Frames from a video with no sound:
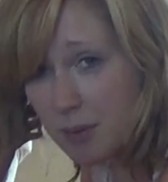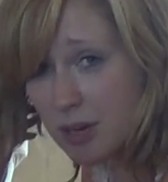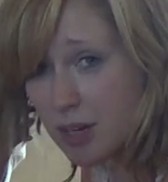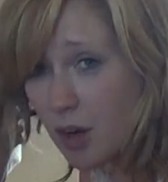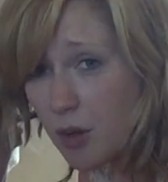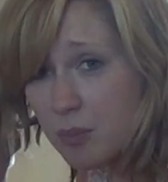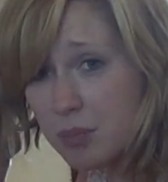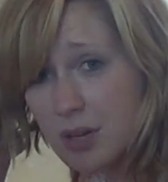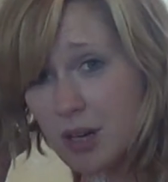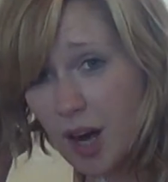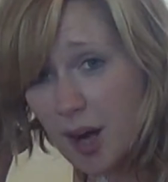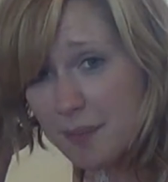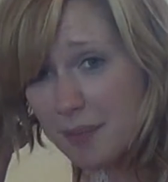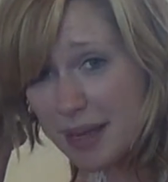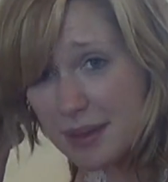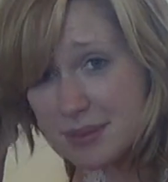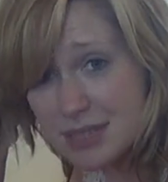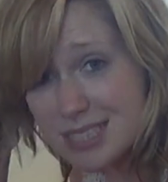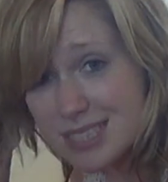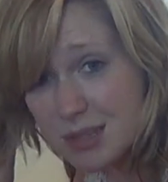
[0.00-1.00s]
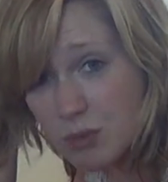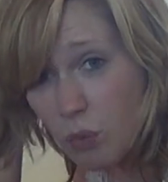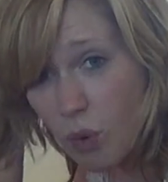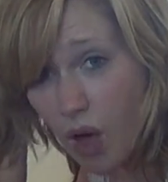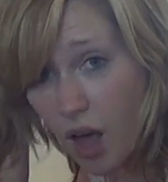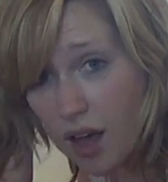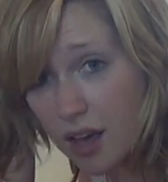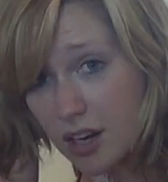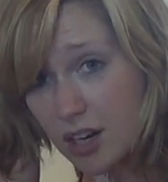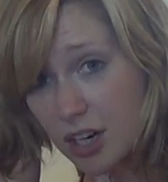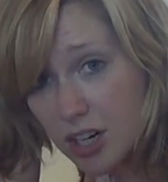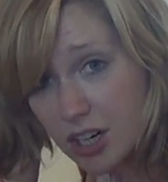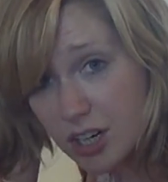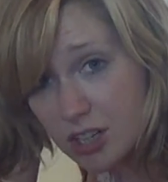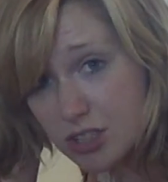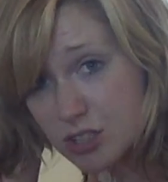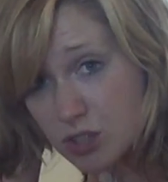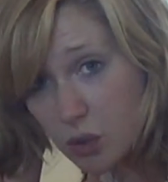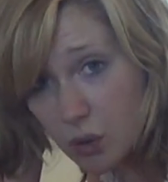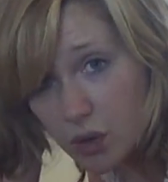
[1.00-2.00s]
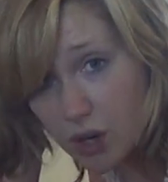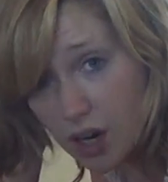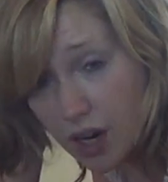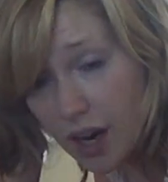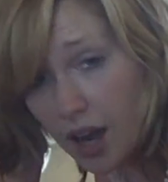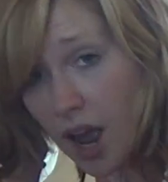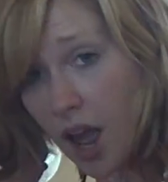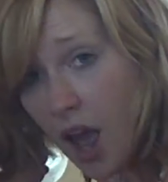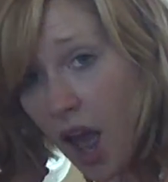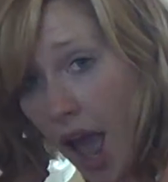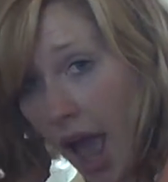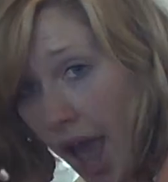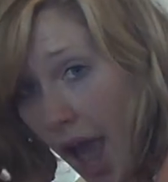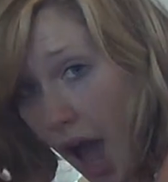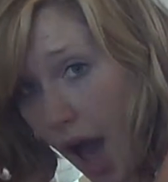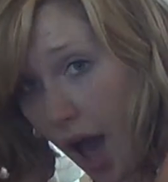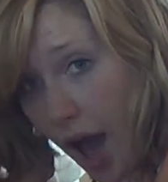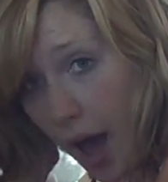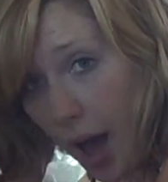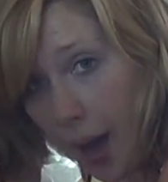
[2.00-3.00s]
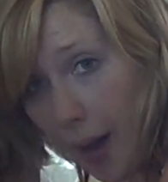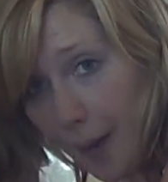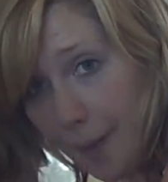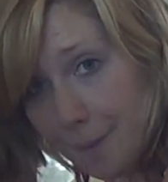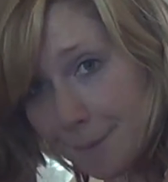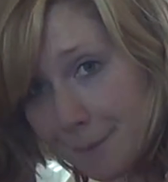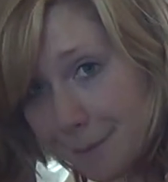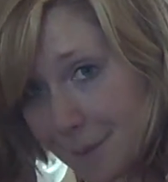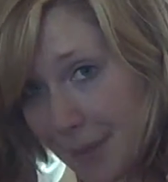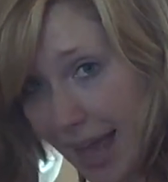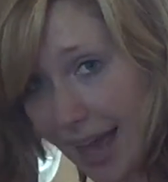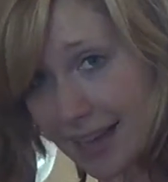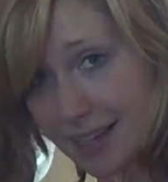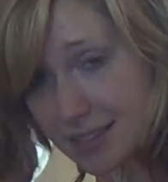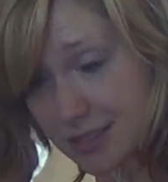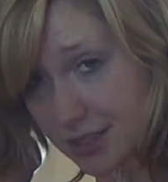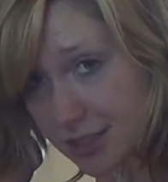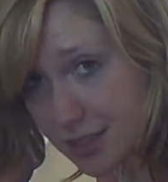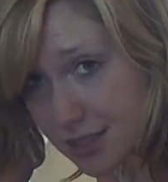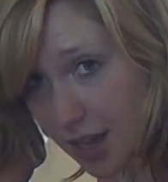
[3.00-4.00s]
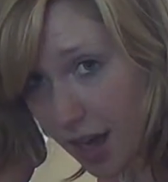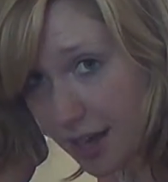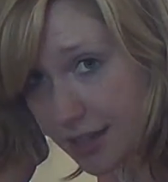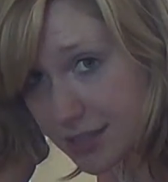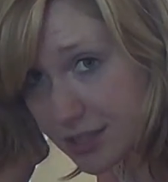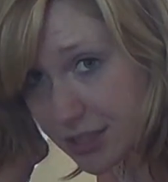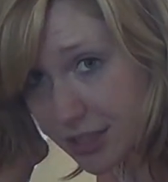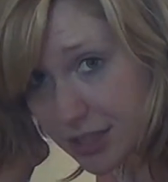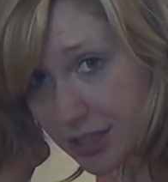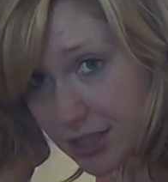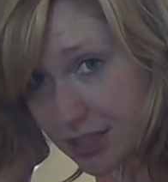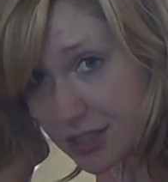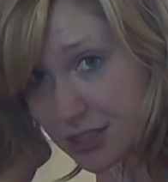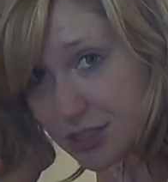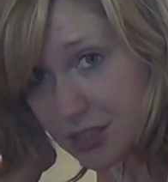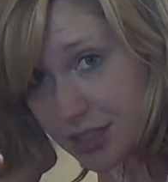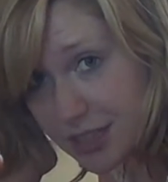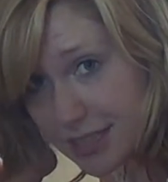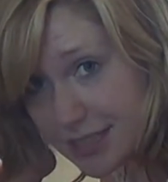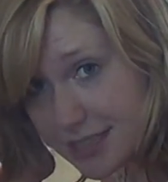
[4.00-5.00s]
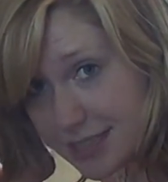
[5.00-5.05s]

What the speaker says: we don't put our babies in walkers or exercisers or any